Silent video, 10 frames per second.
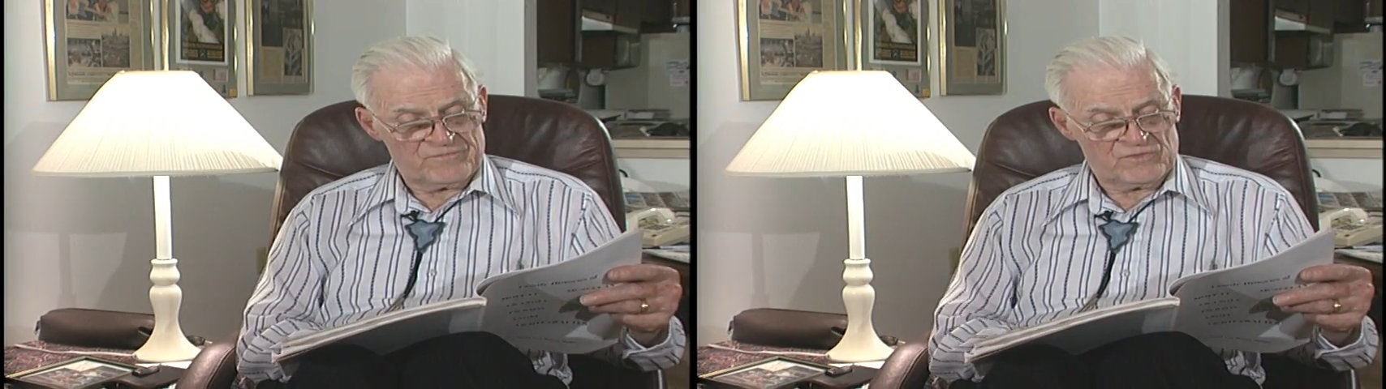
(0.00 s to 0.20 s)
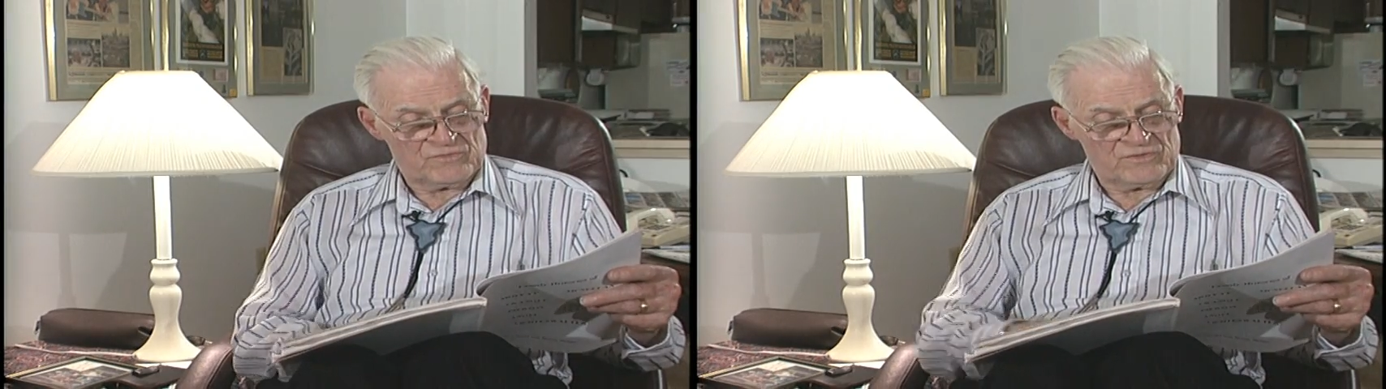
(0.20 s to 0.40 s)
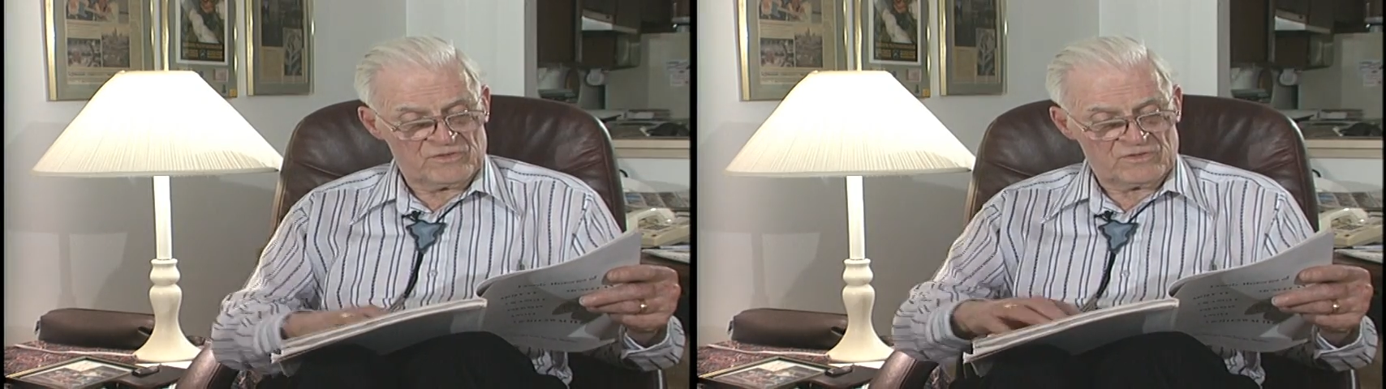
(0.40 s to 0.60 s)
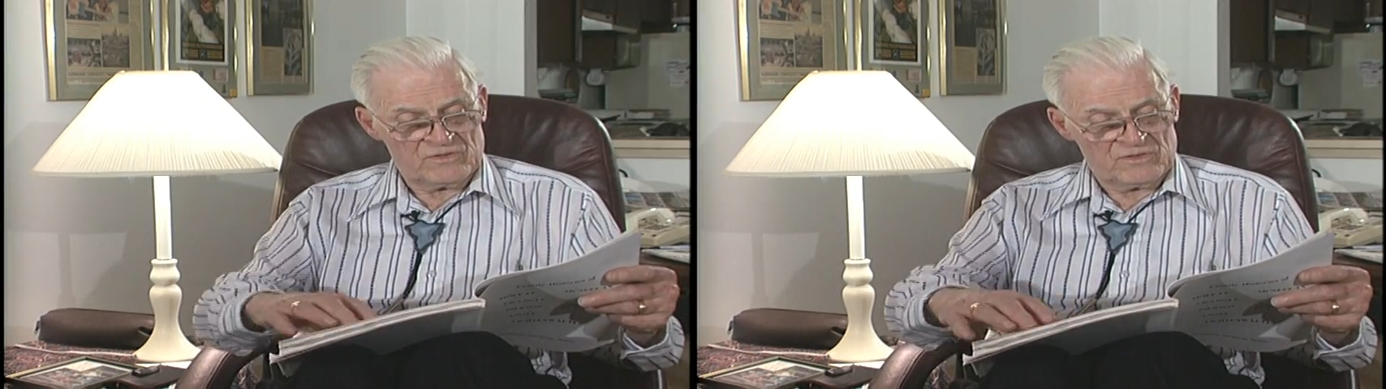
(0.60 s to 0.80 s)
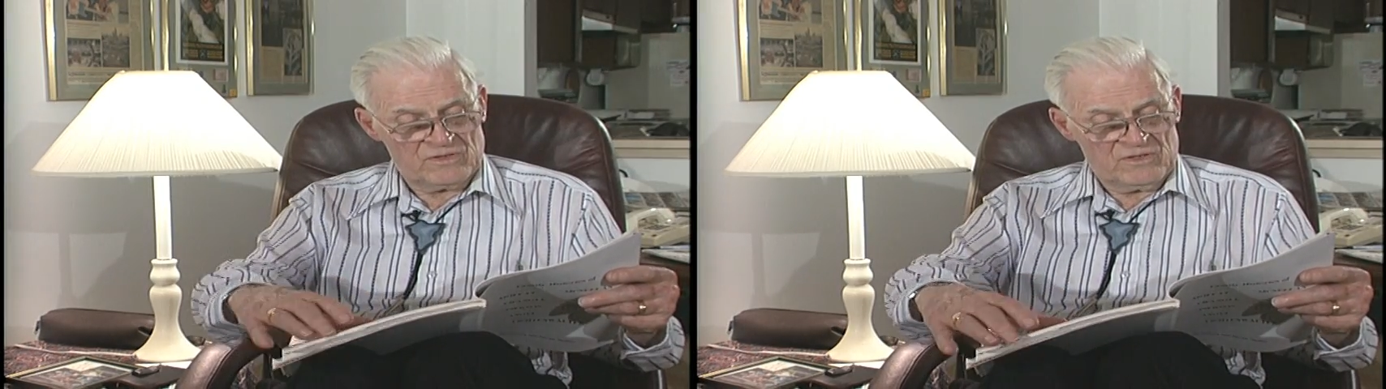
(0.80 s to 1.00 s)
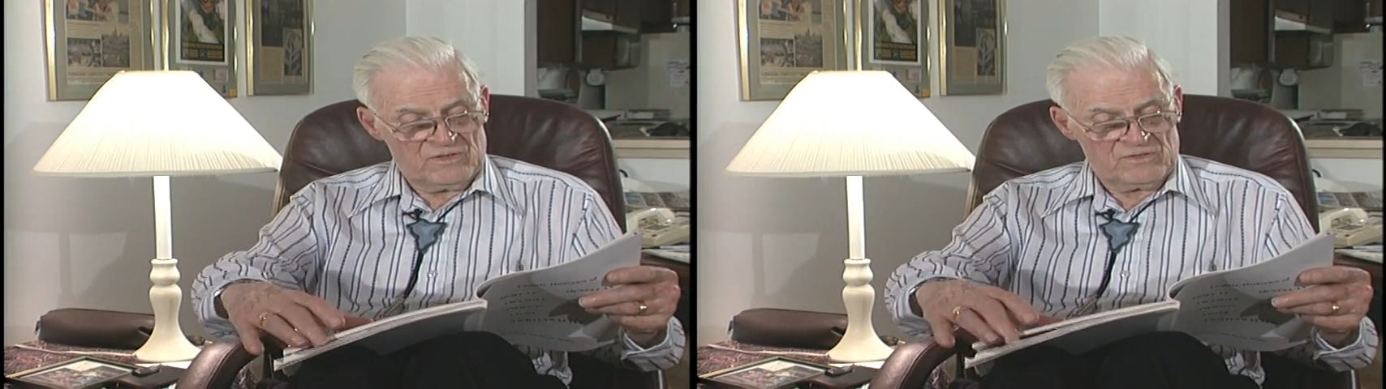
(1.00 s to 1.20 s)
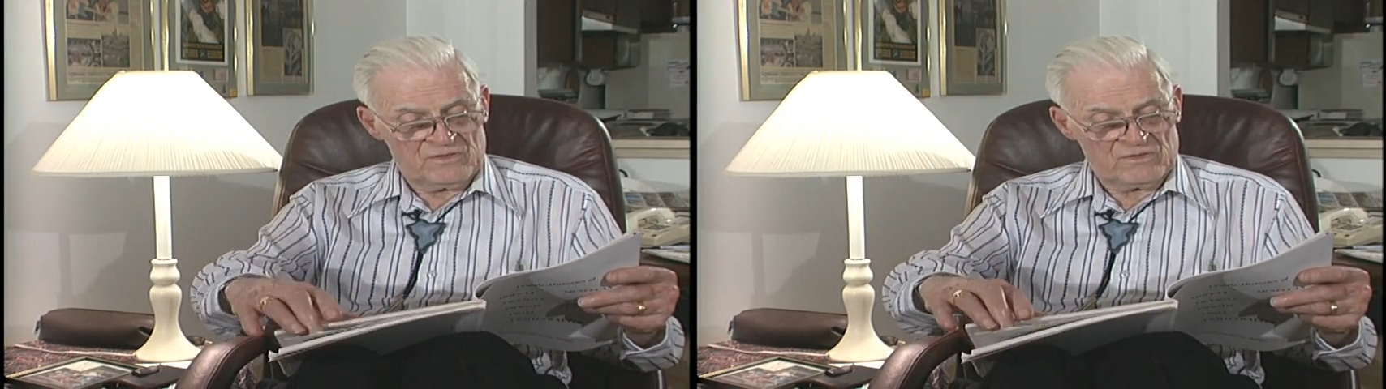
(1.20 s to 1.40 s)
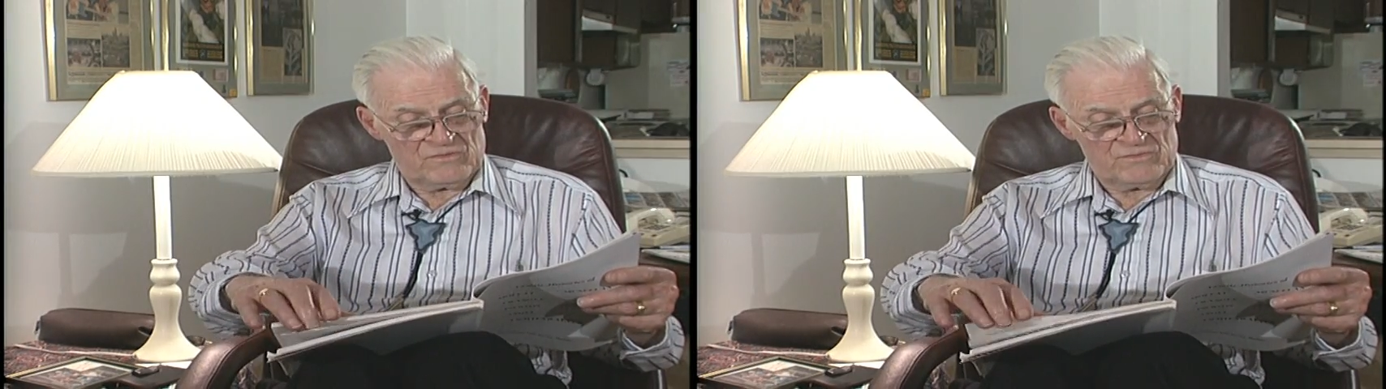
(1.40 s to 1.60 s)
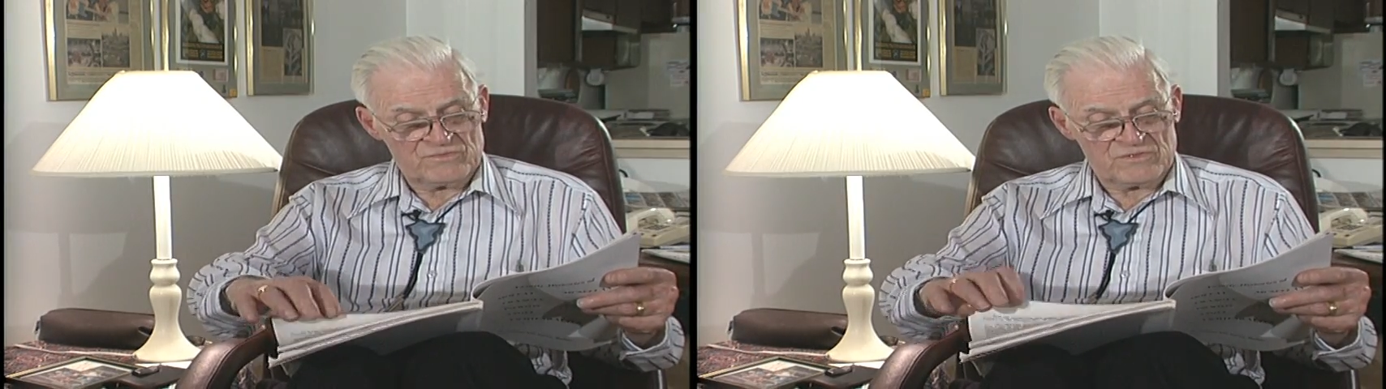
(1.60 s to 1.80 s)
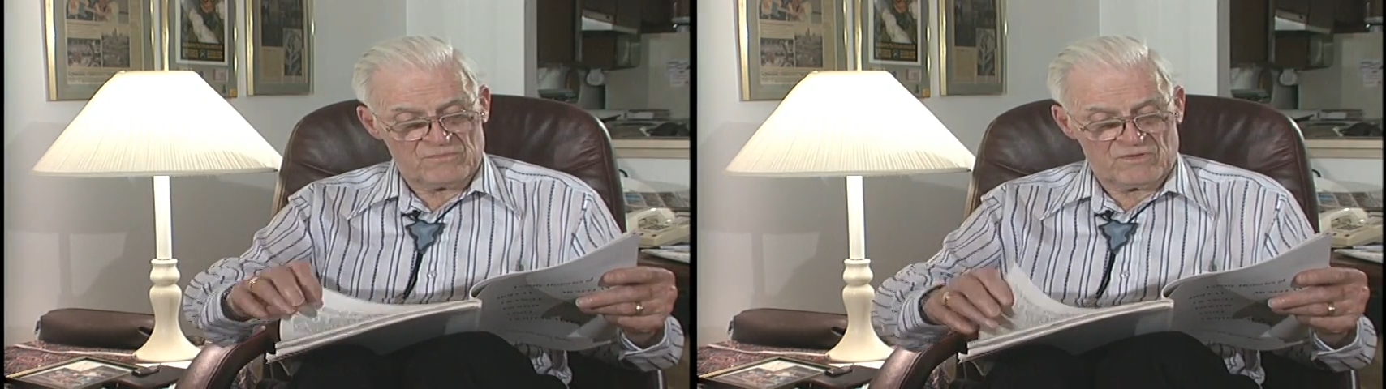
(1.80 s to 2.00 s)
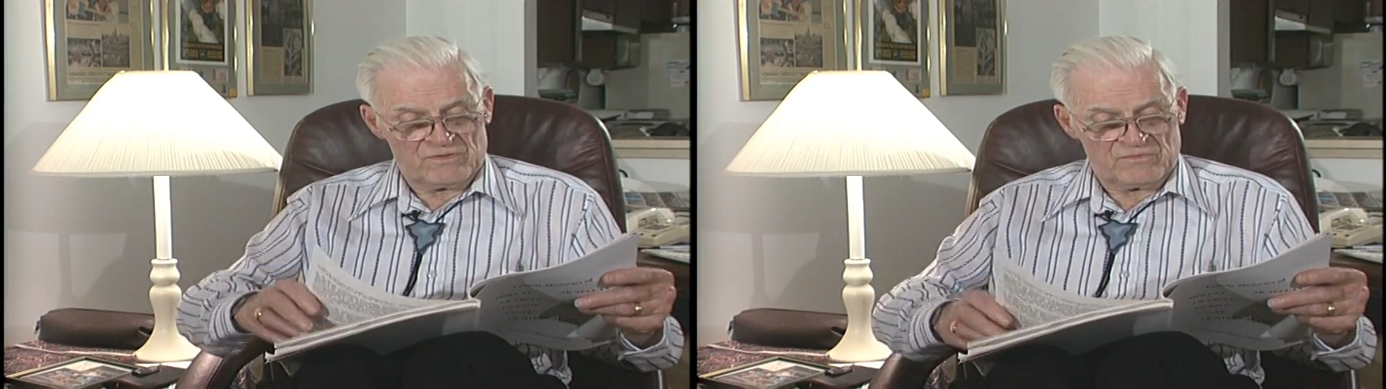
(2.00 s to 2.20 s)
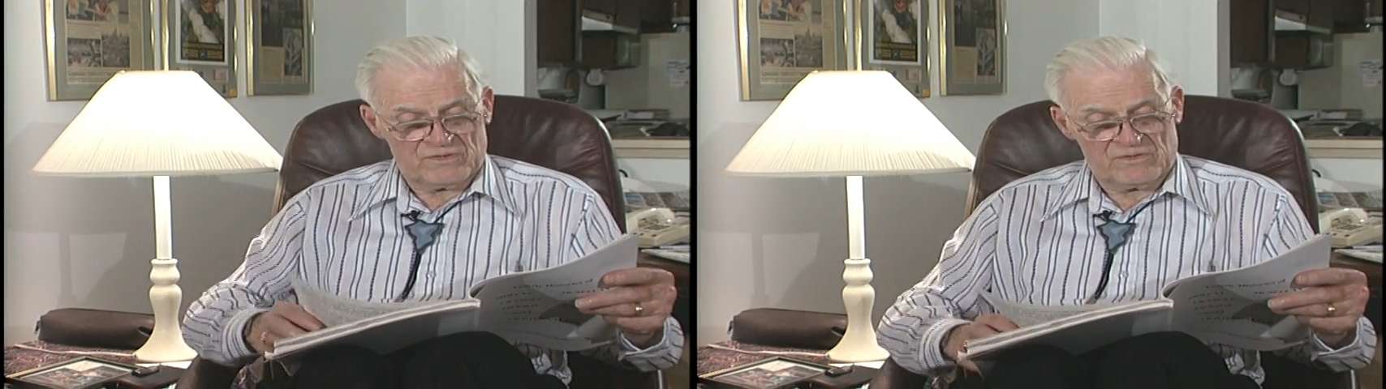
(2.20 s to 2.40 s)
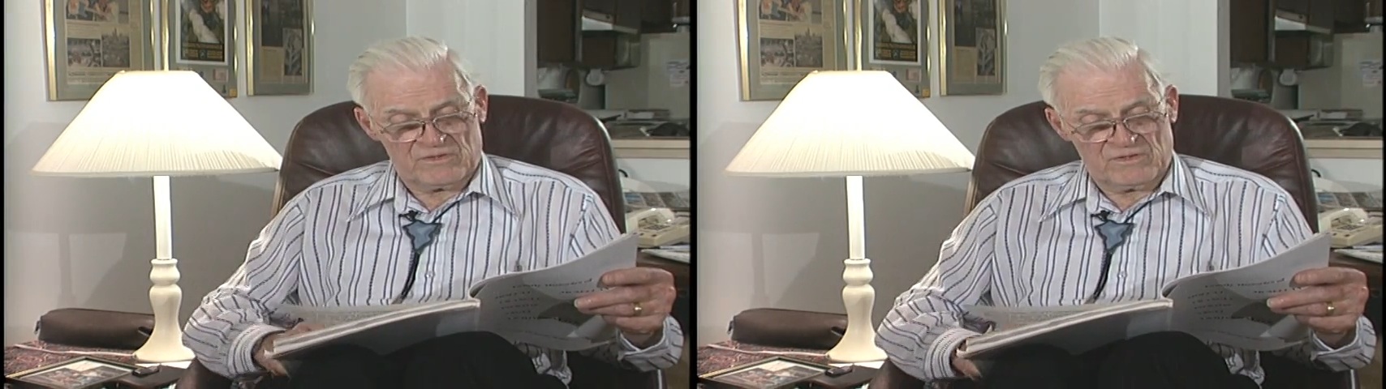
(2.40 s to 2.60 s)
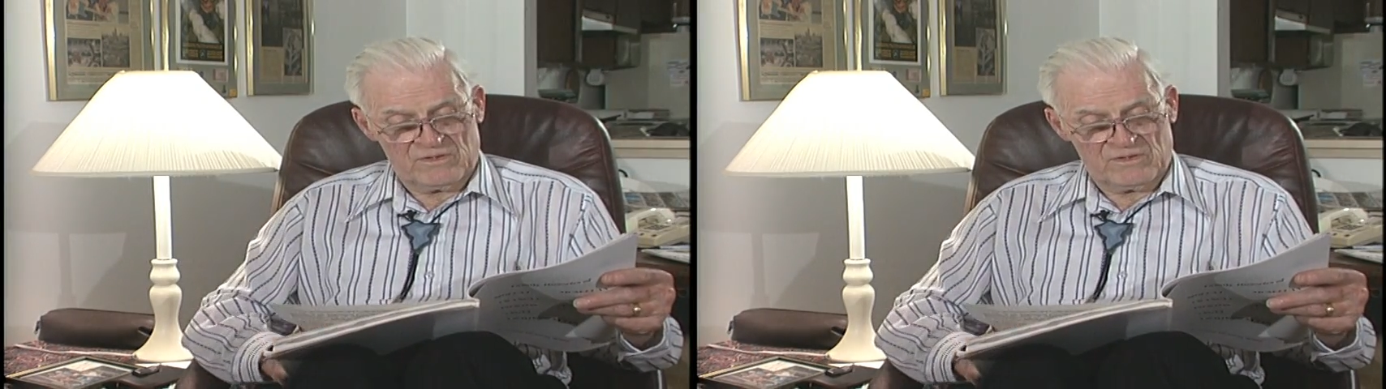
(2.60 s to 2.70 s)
during the year he was a moderator.